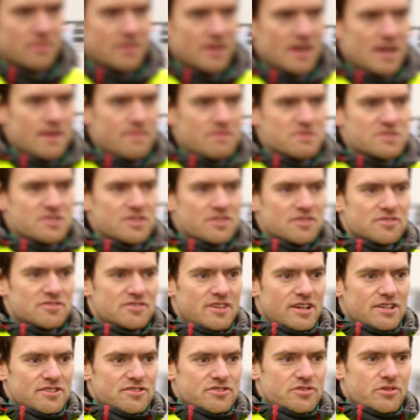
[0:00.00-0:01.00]
The hydrogen
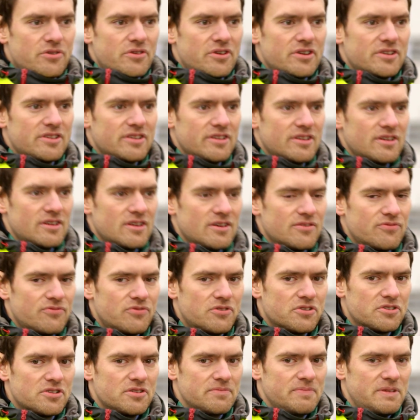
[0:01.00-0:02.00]
is then stored in
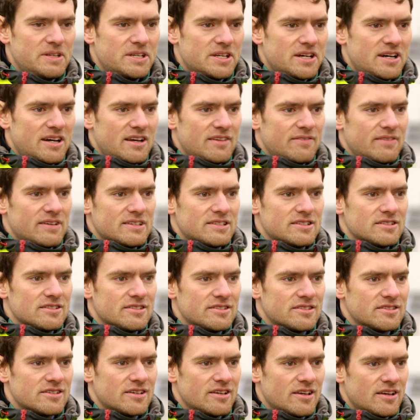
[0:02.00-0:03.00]
14-meter high
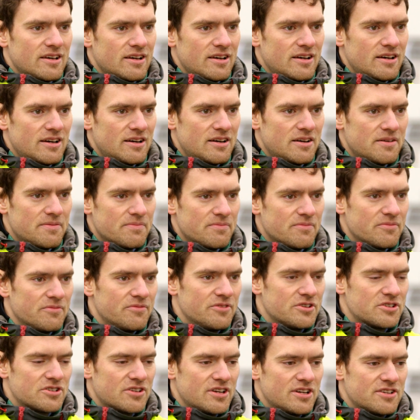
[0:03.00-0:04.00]
vessels,
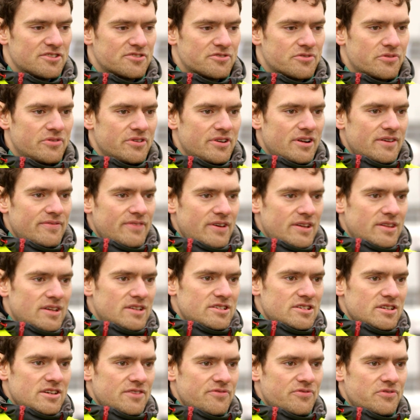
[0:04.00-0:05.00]
which can store enough
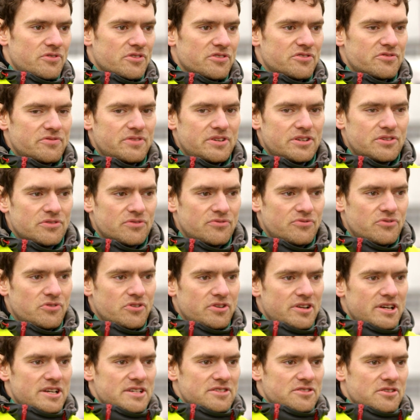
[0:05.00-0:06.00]
energy for 3 to
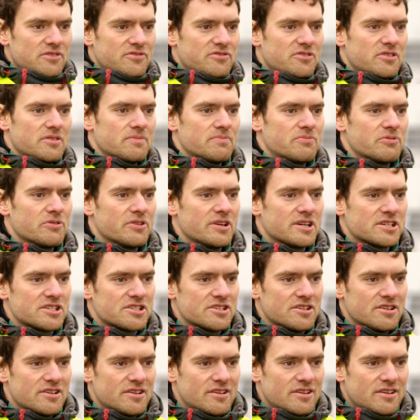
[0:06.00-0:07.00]
4 days of
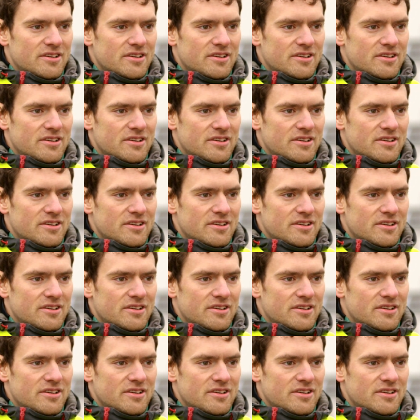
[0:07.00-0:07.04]
production.